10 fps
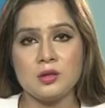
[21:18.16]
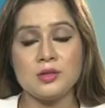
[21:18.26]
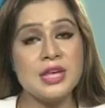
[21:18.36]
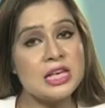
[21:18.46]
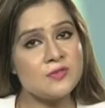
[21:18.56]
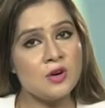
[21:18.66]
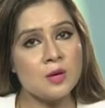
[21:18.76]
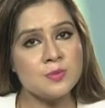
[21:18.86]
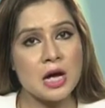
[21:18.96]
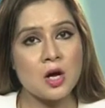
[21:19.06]
These
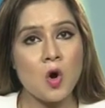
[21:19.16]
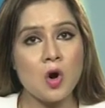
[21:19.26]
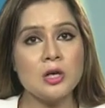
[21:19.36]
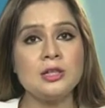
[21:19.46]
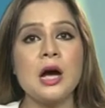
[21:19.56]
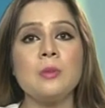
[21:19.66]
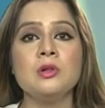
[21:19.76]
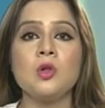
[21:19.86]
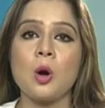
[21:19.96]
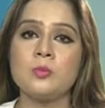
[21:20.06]
verbs are called
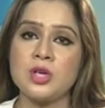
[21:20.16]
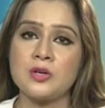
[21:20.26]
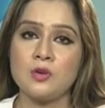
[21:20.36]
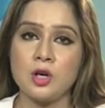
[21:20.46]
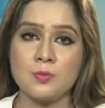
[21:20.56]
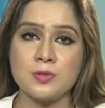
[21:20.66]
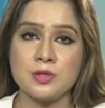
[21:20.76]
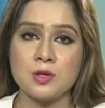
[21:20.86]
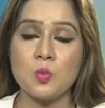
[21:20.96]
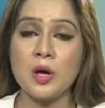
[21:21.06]
double object
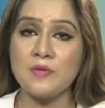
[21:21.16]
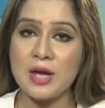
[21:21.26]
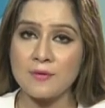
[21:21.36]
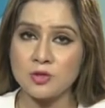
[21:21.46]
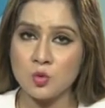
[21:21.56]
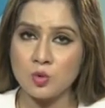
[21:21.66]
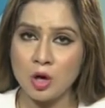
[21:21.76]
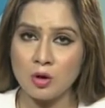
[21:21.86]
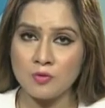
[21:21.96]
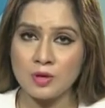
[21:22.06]
verbs. When we have two
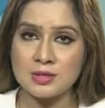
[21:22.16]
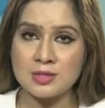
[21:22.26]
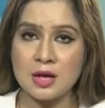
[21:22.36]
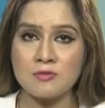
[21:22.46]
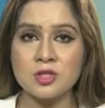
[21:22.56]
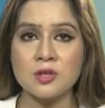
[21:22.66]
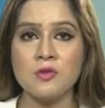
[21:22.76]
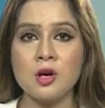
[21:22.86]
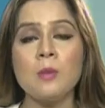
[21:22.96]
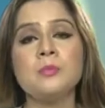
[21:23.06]
noun phrases after the
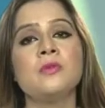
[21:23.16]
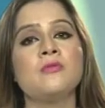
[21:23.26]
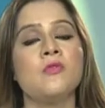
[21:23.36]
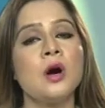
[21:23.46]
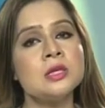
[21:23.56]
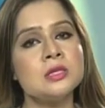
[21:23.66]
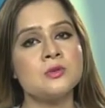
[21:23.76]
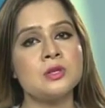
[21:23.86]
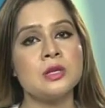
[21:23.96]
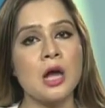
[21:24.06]
verb, the
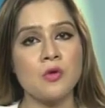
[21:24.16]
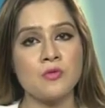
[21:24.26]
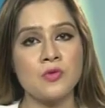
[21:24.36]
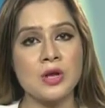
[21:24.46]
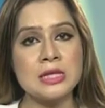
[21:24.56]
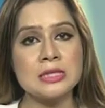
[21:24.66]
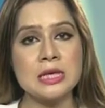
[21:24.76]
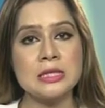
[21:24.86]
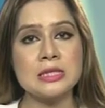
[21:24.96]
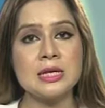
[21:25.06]
first noun phrase
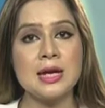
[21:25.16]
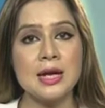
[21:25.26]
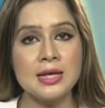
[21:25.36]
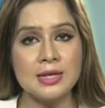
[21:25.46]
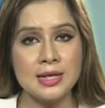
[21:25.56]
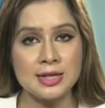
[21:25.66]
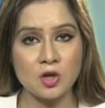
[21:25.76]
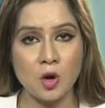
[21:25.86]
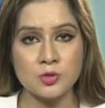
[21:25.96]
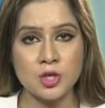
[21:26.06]
is the indirect
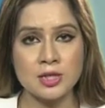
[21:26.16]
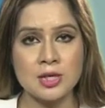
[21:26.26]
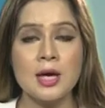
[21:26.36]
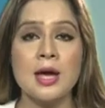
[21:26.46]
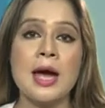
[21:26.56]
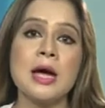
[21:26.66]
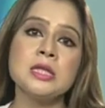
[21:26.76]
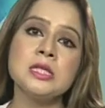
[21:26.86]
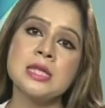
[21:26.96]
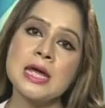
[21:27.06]
object
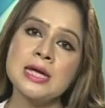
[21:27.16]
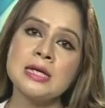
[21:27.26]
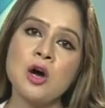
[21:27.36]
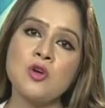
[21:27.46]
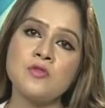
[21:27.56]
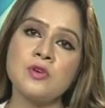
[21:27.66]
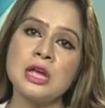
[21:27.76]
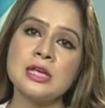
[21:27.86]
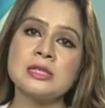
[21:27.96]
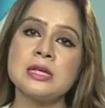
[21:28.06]
and the second noun
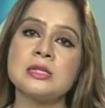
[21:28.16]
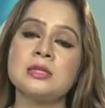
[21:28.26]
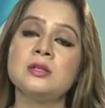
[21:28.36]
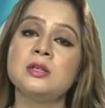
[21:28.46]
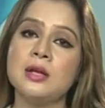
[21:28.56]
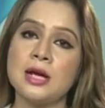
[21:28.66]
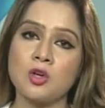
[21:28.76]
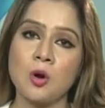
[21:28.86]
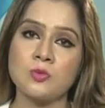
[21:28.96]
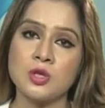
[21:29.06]
phrase is the direct
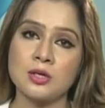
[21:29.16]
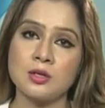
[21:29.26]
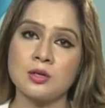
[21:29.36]
object.